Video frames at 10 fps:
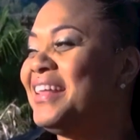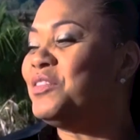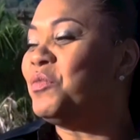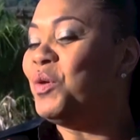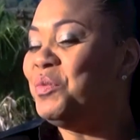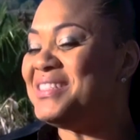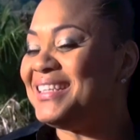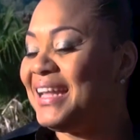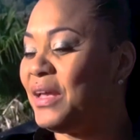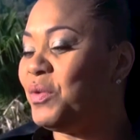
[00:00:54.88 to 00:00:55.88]
So what was
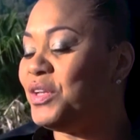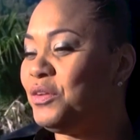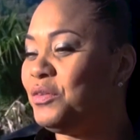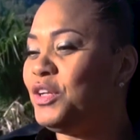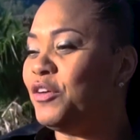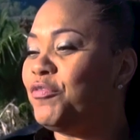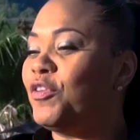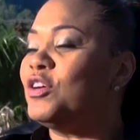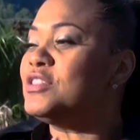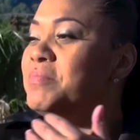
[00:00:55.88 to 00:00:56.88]
it like when you your
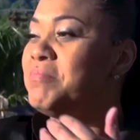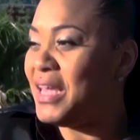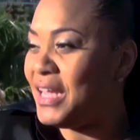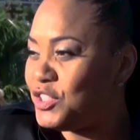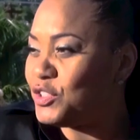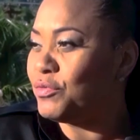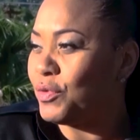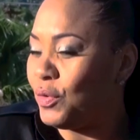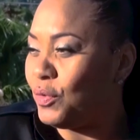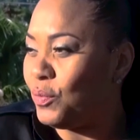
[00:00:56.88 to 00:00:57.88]
first major
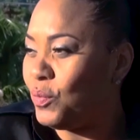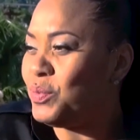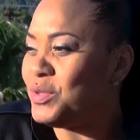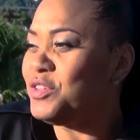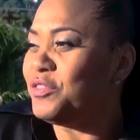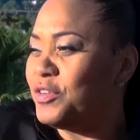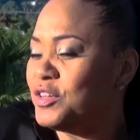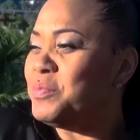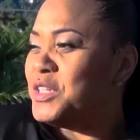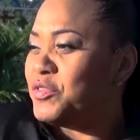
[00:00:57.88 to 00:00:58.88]
role? What was your
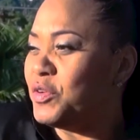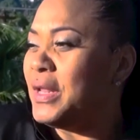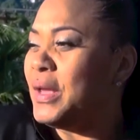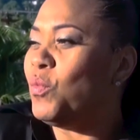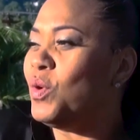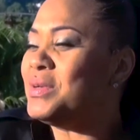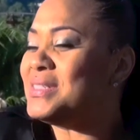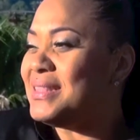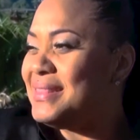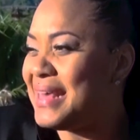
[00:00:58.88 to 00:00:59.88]
first major role and what
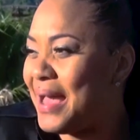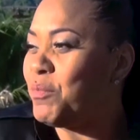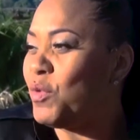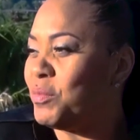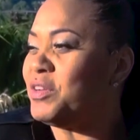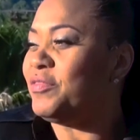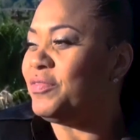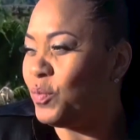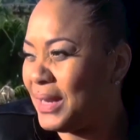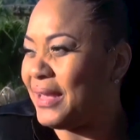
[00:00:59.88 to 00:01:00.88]
was that moment
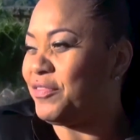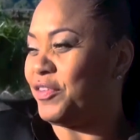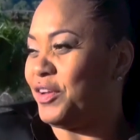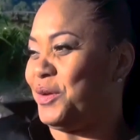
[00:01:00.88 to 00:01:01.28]
like for